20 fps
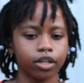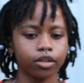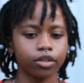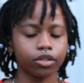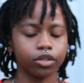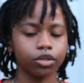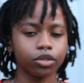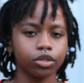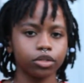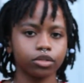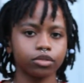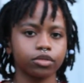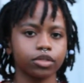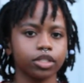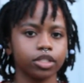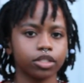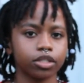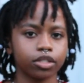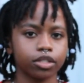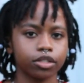do your
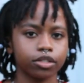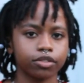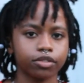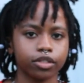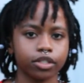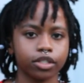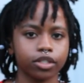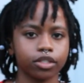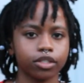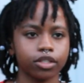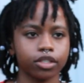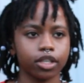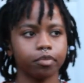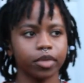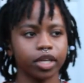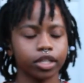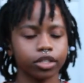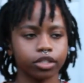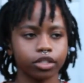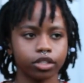research first.
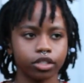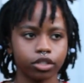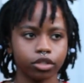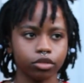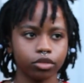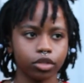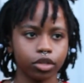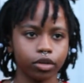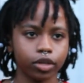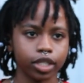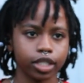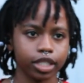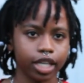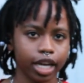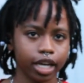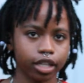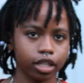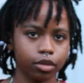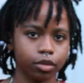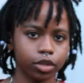Make sure you know
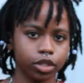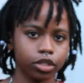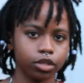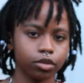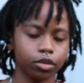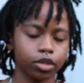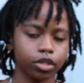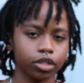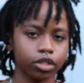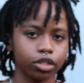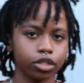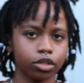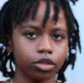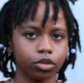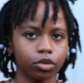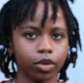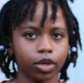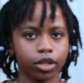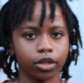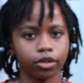exactly what you want to do,
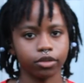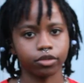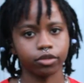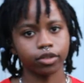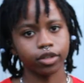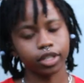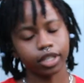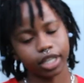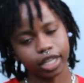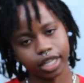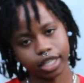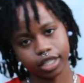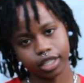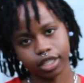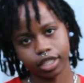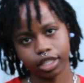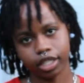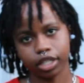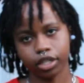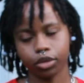whether
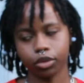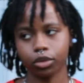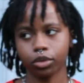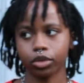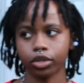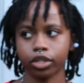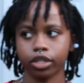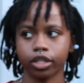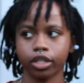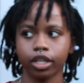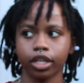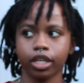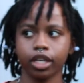freelancing or